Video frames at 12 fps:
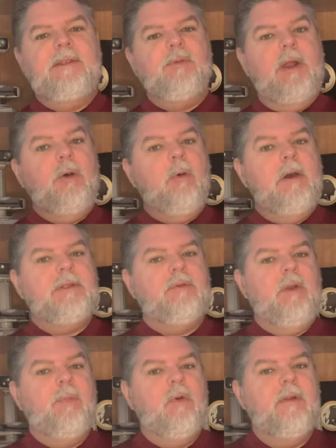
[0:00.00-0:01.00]
what I want to
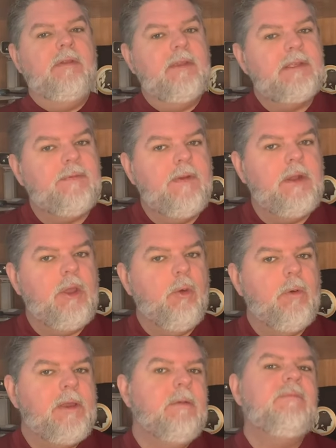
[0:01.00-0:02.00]
report in this video.
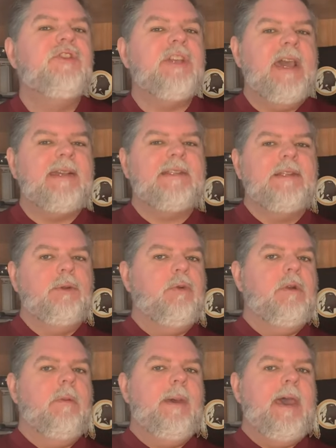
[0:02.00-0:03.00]
William Jackson,
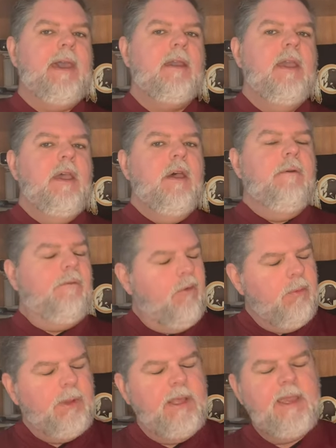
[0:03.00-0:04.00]
cornerback,
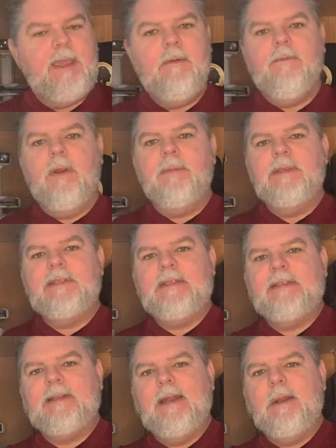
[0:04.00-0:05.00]
formerly from the
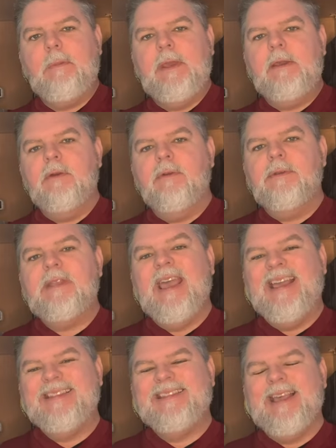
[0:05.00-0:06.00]
Cincinnati Bengals,
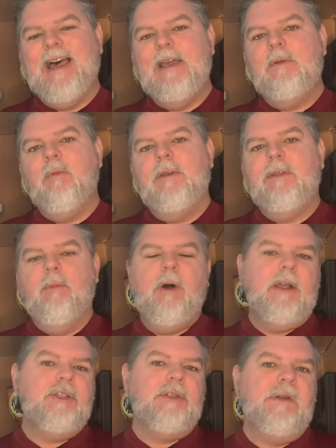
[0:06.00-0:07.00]
has signed with the
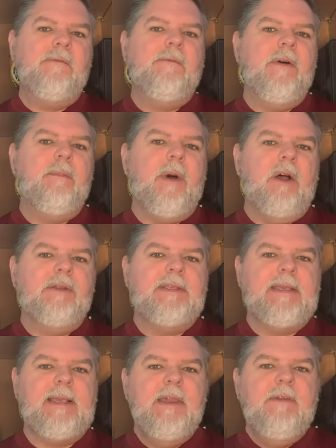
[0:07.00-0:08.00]
Washington football
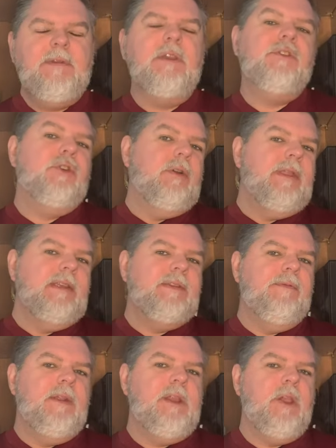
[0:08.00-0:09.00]
team. If you enjoyed this
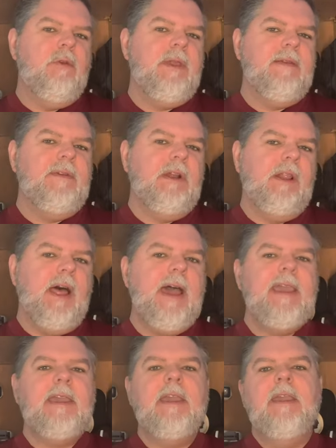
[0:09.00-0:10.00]
video, give it a
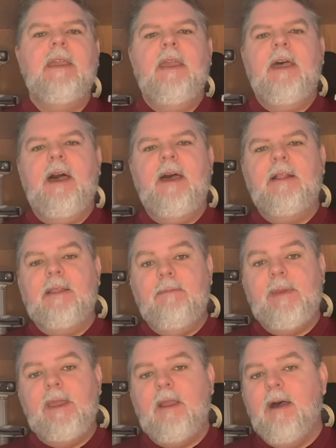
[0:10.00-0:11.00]
like. Leave
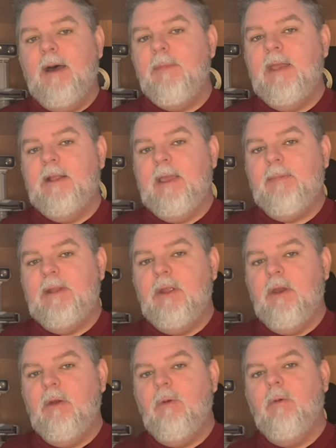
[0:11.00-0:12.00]
me a comment. Let me
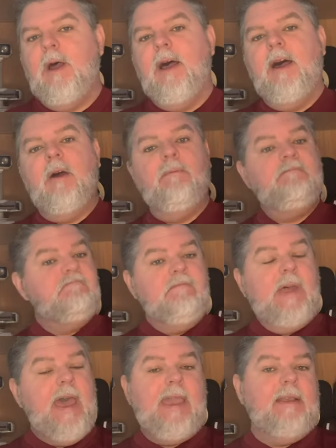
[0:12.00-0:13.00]
know.
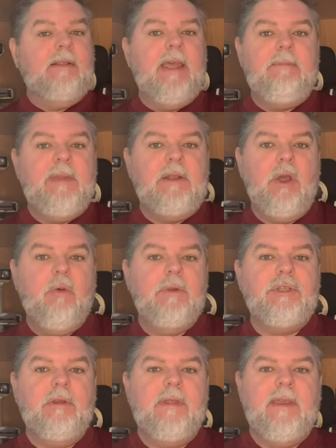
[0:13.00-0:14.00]
Hey, let me know
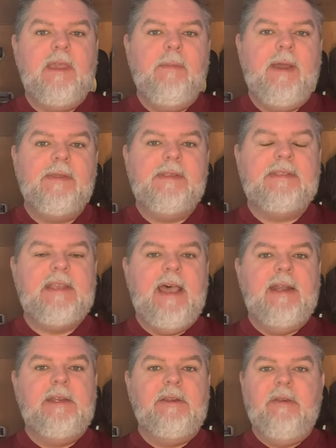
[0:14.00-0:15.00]
what you think about the
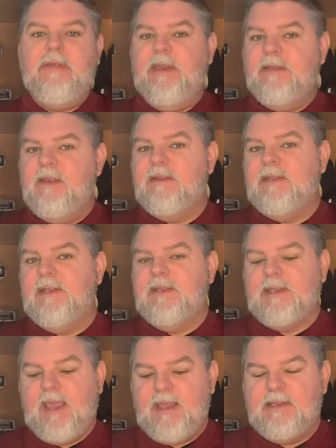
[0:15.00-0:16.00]
signing. You think this is
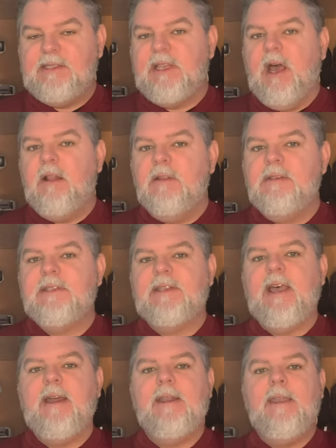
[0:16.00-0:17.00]
a solid
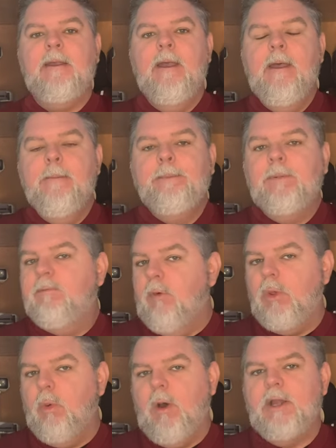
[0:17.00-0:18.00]
signing
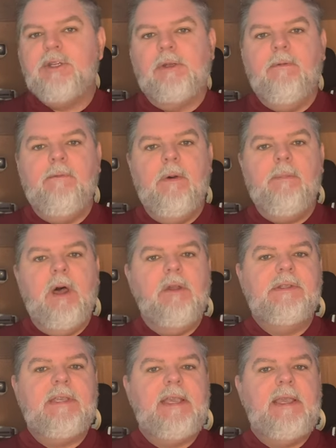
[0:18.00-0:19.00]
for the Washington football
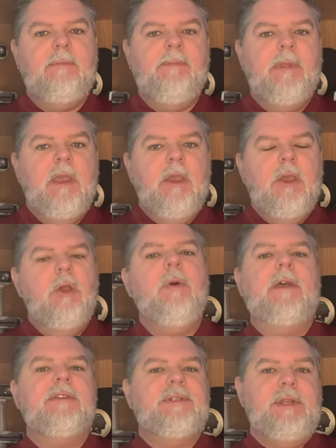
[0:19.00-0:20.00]
team? Who
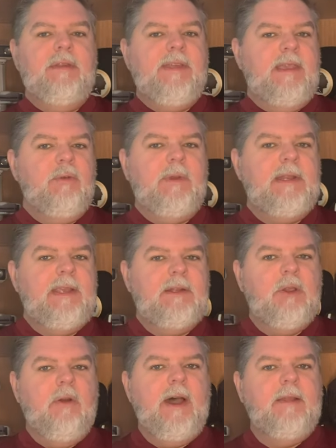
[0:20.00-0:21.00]
else do you think we need
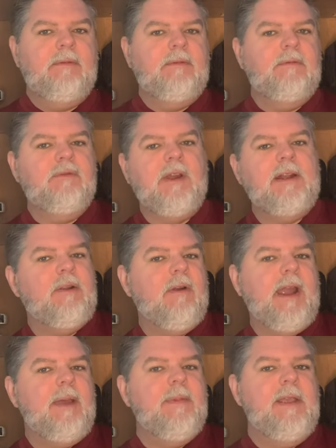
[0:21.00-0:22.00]
to go out and try to
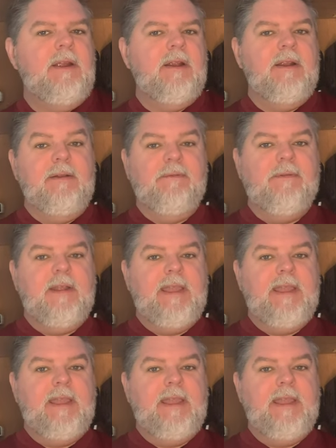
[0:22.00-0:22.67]
grab here in free